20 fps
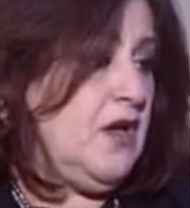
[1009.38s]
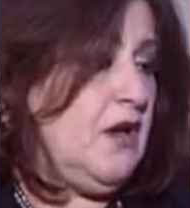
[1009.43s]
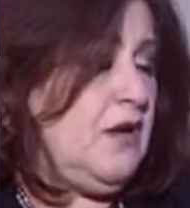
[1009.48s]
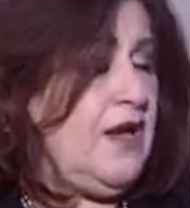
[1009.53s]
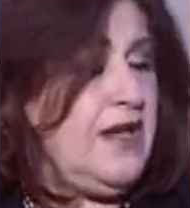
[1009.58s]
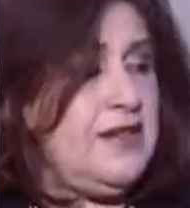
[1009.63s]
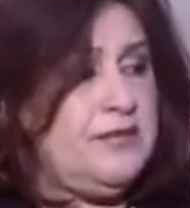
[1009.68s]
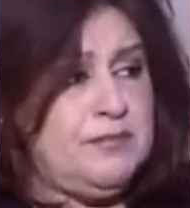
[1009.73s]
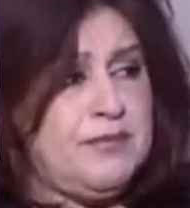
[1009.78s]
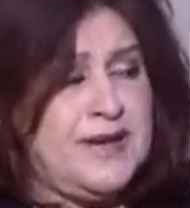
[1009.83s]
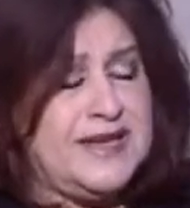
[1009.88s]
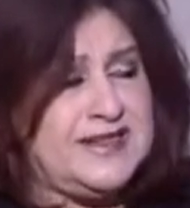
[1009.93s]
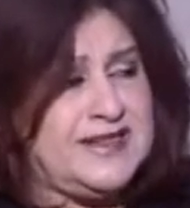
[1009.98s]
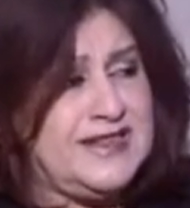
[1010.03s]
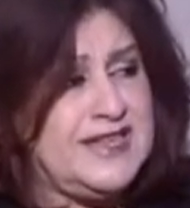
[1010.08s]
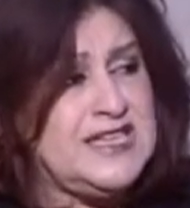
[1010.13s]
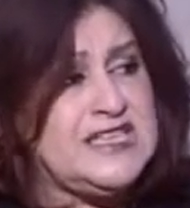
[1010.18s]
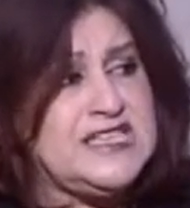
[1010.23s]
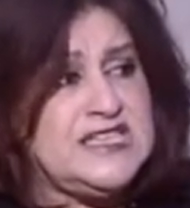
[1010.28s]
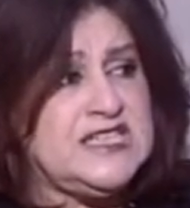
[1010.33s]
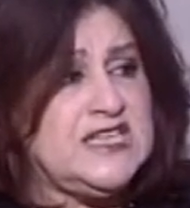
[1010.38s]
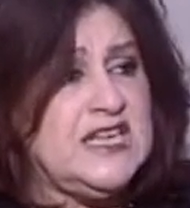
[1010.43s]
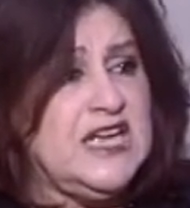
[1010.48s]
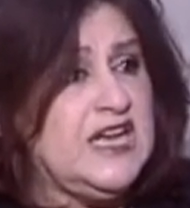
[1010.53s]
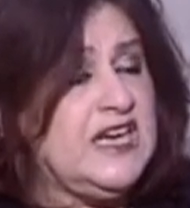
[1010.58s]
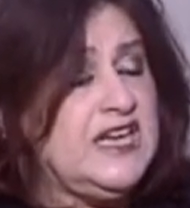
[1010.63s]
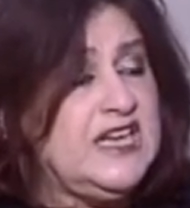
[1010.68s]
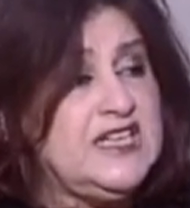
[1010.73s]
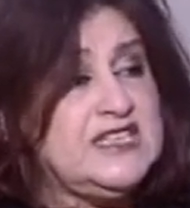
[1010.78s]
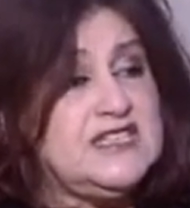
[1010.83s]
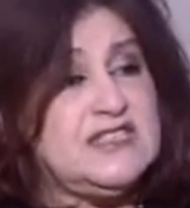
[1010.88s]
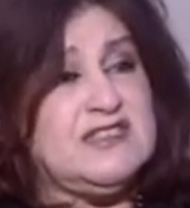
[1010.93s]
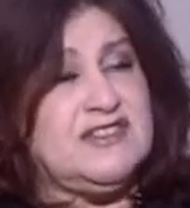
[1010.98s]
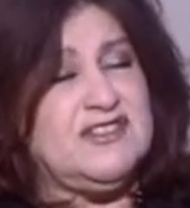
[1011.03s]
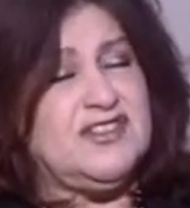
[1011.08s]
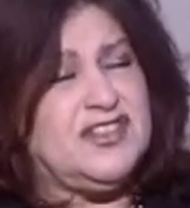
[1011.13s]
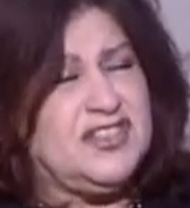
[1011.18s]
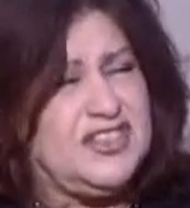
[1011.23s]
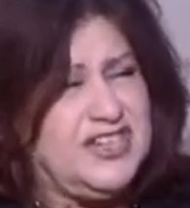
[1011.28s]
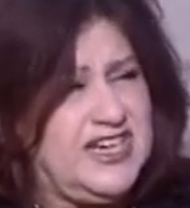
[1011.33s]
But this needs
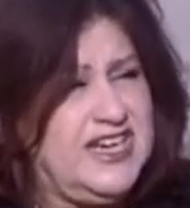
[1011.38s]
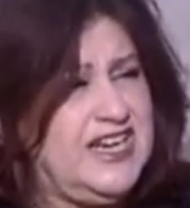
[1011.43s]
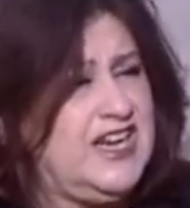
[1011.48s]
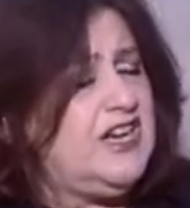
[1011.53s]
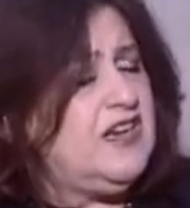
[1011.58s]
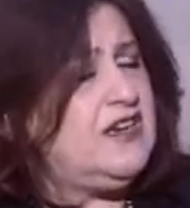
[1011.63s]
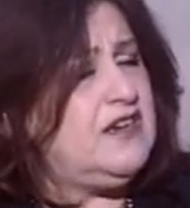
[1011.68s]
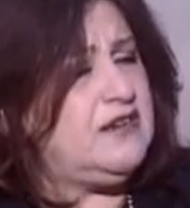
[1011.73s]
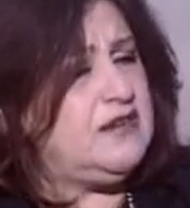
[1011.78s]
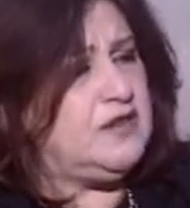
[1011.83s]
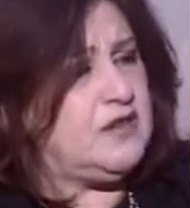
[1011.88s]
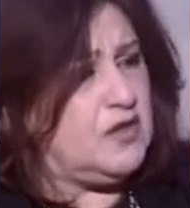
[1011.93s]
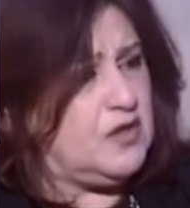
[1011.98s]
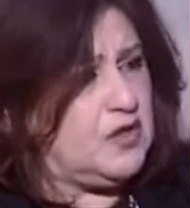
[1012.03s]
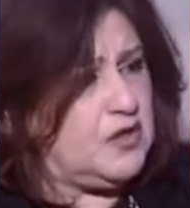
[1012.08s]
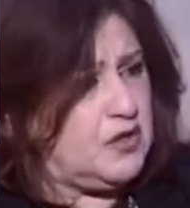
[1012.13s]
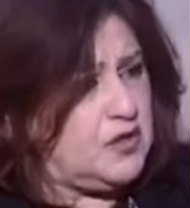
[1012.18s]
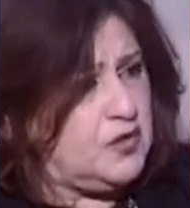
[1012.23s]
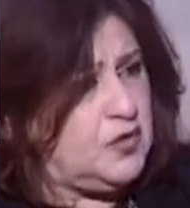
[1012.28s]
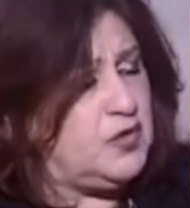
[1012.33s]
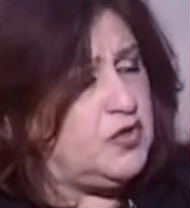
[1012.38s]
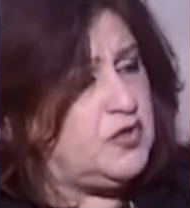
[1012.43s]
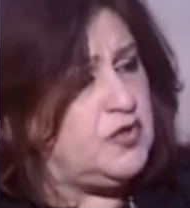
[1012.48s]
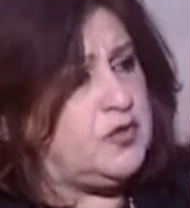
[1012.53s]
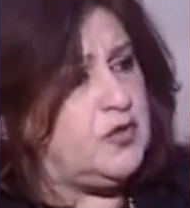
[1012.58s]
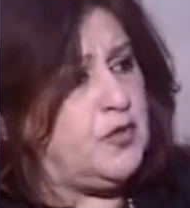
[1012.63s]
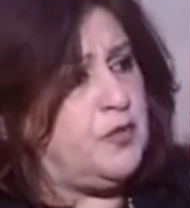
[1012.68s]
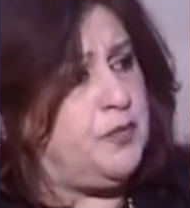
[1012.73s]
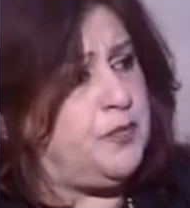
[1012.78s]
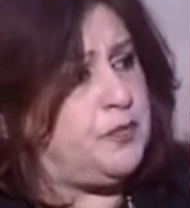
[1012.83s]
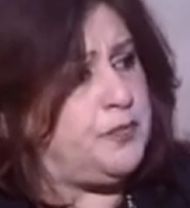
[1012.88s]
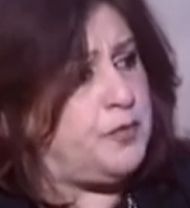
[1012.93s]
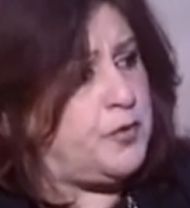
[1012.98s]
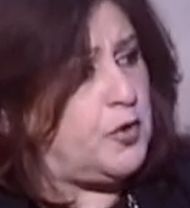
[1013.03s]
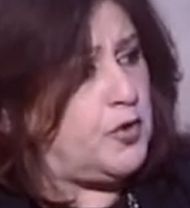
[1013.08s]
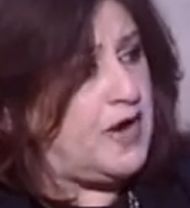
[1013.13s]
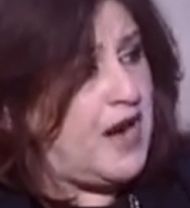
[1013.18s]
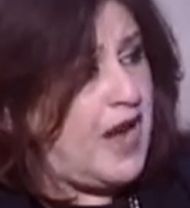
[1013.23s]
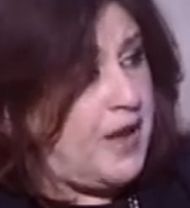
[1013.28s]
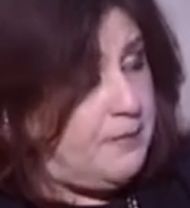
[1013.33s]
real good
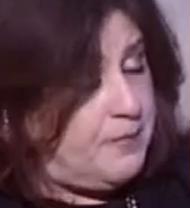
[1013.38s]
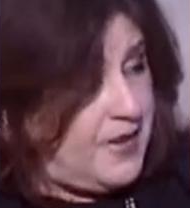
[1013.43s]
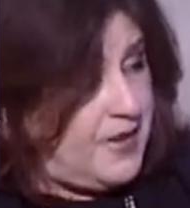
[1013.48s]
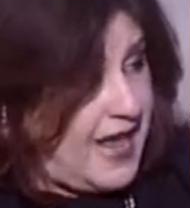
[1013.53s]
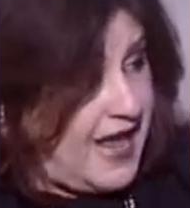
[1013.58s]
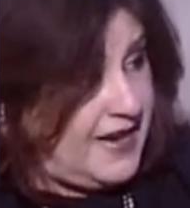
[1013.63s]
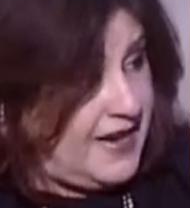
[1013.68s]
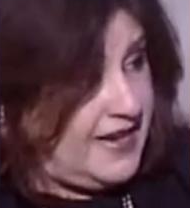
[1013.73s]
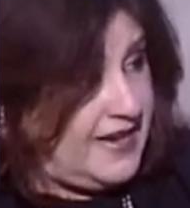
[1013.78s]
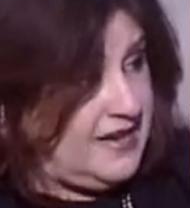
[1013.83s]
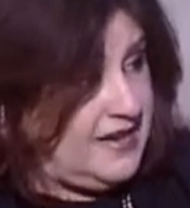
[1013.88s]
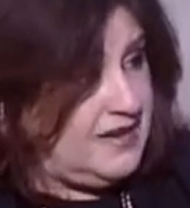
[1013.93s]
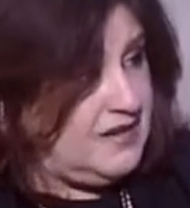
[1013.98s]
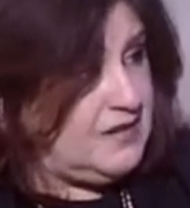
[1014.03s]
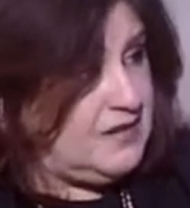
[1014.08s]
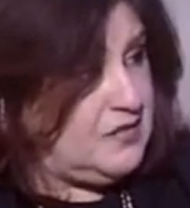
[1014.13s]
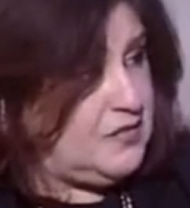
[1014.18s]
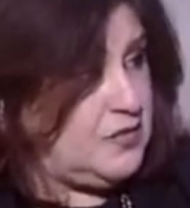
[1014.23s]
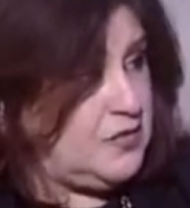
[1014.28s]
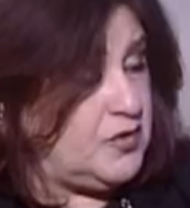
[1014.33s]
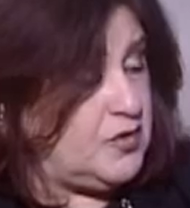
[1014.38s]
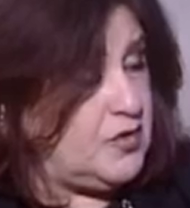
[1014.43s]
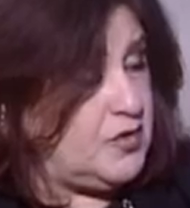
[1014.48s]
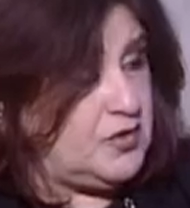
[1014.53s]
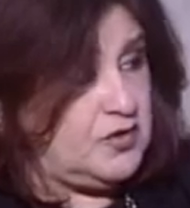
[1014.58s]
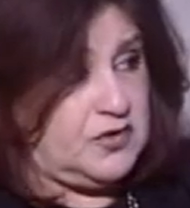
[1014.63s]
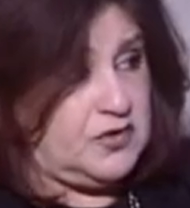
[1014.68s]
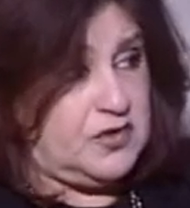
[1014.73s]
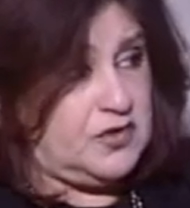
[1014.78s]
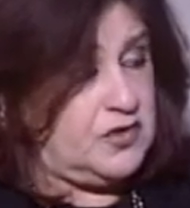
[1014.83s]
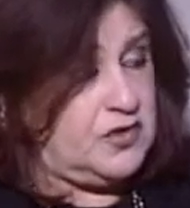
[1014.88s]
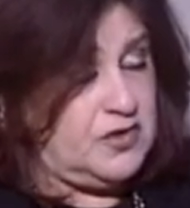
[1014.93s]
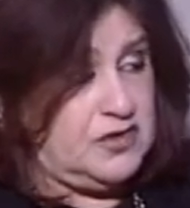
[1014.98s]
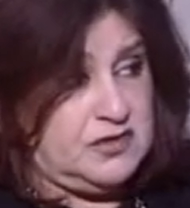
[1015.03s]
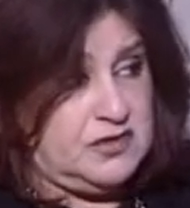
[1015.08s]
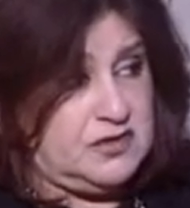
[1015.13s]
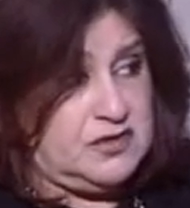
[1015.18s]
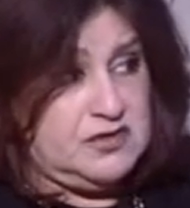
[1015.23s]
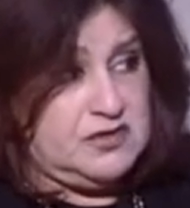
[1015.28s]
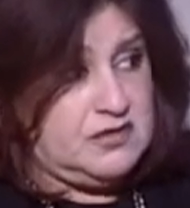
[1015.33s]
program planning for
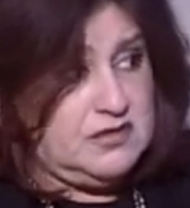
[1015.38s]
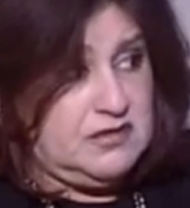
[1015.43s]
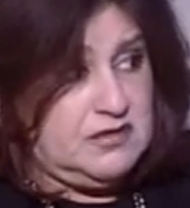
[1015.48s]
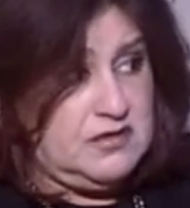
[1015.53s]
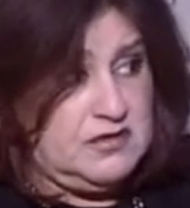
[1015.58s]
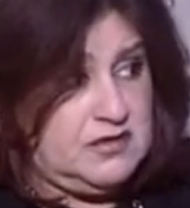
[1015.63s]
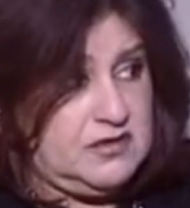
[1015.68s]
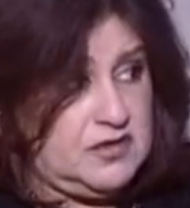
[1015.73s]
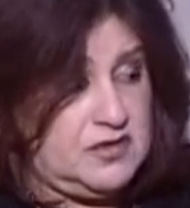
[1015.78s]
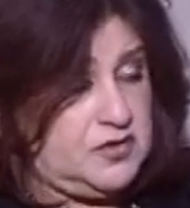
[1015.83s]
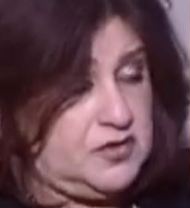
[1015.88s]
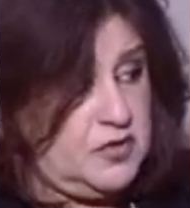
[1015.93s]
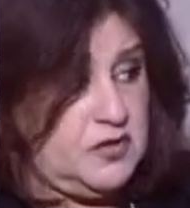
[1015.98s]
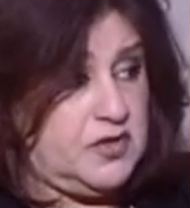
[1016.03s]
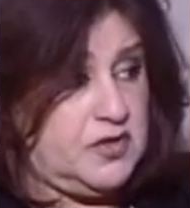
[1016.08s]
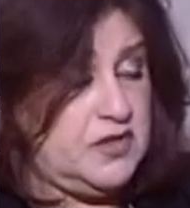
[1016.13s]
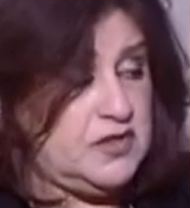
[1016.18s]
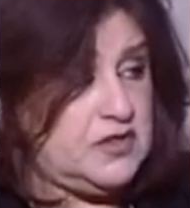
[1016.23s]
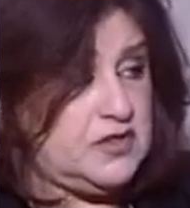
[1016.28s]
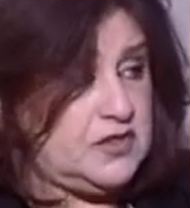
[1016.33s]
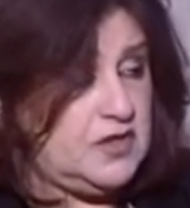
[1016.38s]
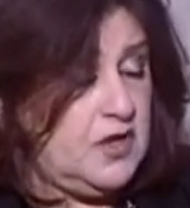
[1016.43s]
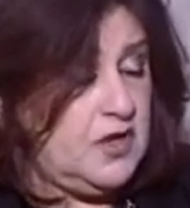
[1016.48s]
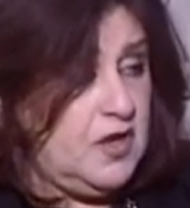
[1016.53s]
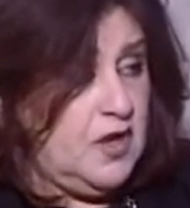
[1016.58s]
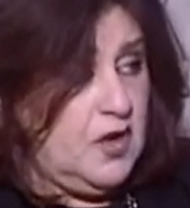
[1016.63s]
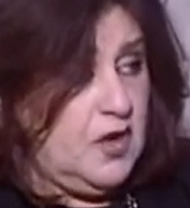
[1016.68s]
the students,